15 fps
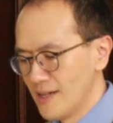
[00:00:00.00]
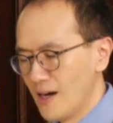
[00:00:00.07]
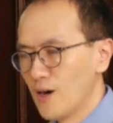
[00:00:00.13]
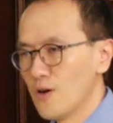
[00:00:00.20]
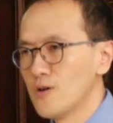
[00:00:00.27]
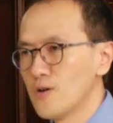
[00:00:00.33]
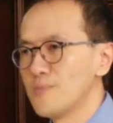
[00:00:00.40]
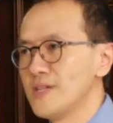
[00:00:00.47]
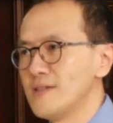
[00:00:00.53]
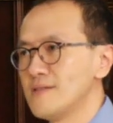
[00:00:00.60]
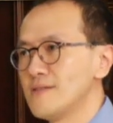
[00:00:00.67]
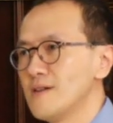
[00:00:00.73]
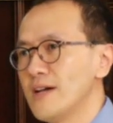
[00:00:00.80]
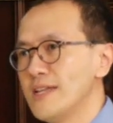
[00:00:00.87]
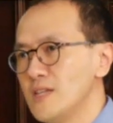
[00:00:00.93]
or
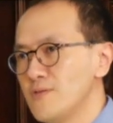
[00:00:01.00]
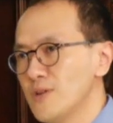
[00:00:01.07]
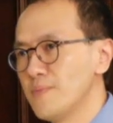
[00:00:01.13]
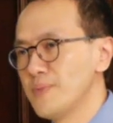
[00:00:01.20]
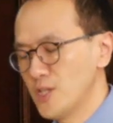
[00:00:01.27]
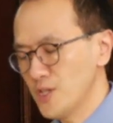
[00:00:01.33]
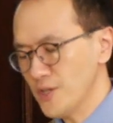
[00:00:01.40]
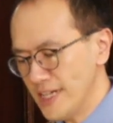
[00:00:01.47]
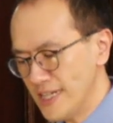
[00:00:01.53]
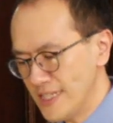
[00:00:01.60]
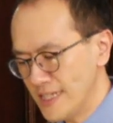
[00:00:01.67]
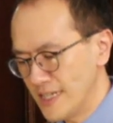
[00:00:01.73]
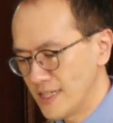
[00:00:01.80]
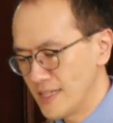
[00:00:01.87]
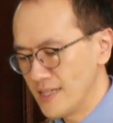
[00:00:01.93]
anyone be
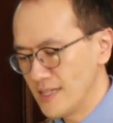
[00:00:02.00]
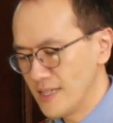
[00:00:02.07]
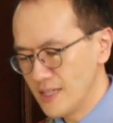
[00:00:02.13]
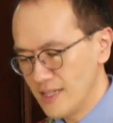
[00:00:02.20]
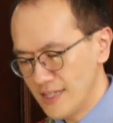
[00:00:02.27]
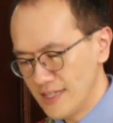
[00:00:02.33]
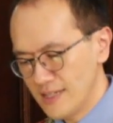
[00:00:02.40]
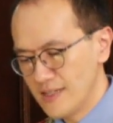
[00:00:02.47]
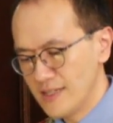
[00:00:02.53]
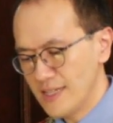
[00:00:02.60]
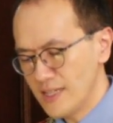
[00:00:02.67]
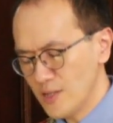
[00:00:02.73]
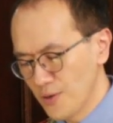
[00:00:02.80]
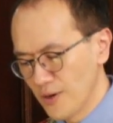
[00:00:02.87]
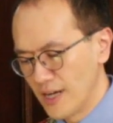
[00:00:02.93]
treated
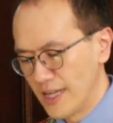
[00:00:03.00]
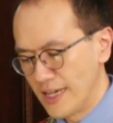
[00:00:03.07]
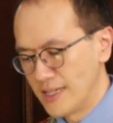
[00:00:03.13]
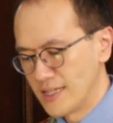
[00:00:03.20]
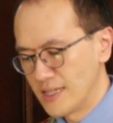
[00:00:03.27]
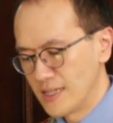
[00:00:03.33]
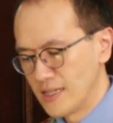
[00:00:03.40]
unequally